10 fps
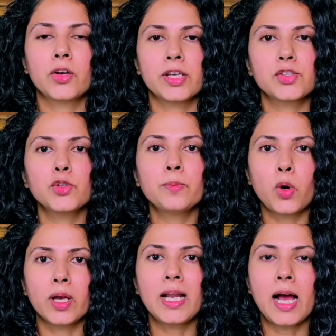Okay, so you
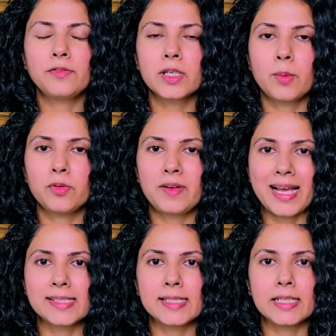boil half a cup of
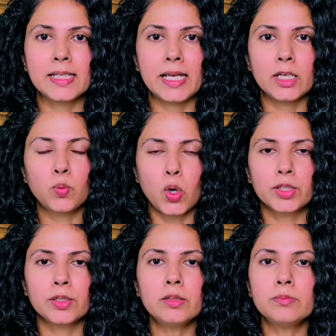flaxseed in
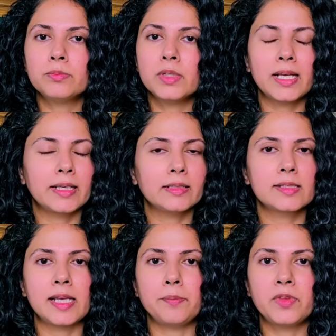water. Again,
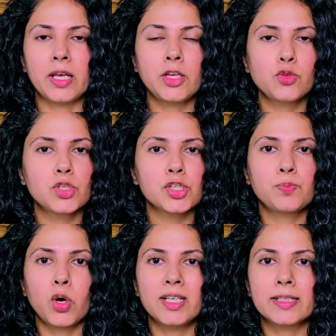the same thing. You
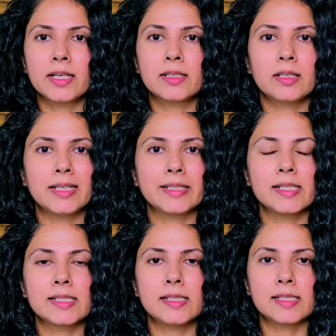just boil it until it
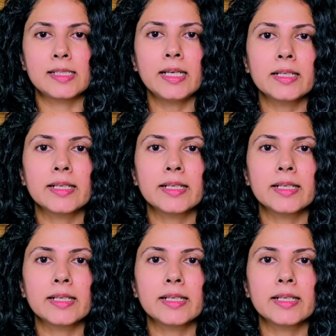is this thick.